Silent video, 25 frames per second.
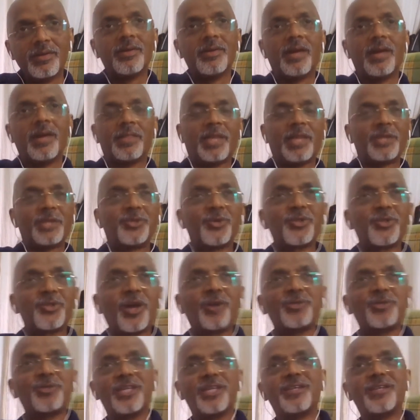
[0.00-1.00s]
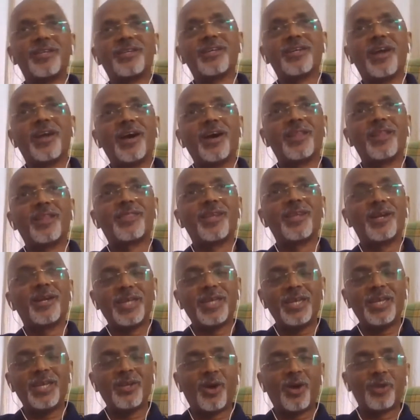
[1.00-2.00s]
I think
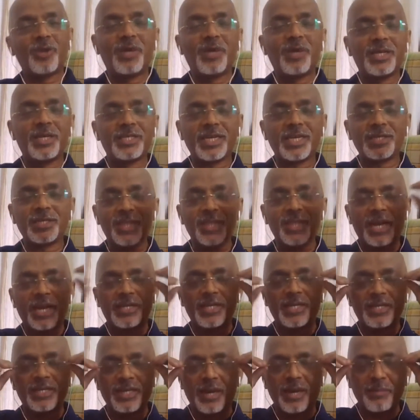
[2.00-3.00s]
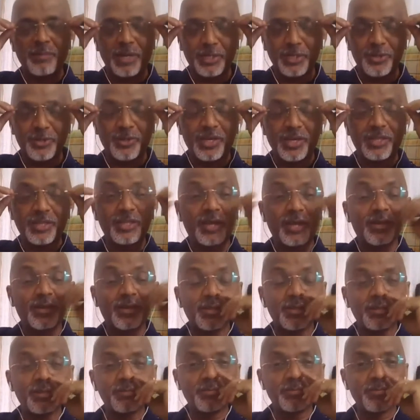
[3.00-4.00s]
2013 onwards, I started coming to Gita
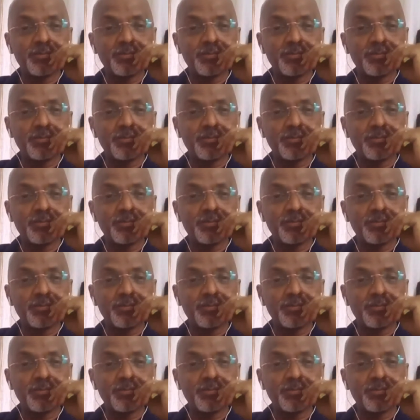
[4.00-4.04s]
Ratan.